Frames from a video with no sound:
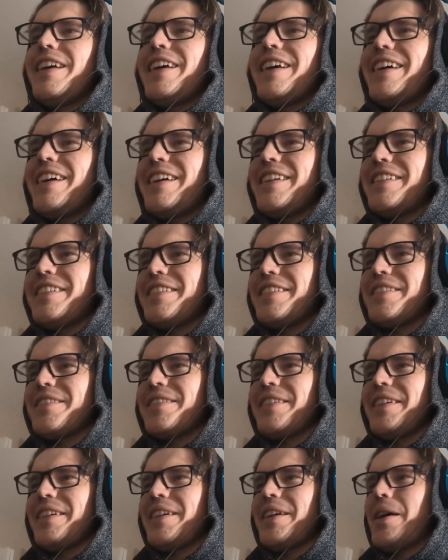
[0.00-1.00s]
and I had
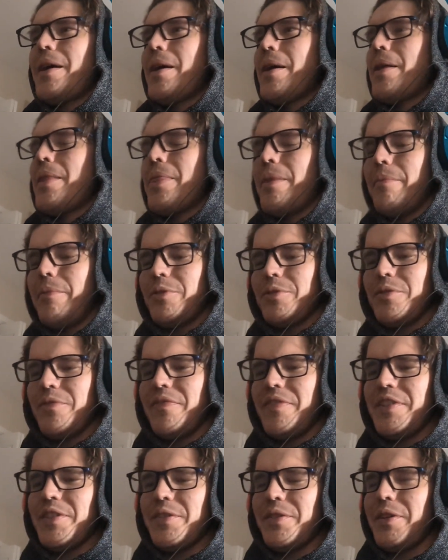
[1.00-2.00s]
just like the most
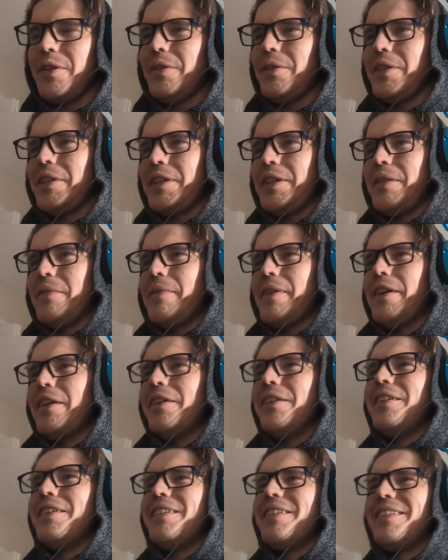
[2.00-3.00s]
vitriolic email.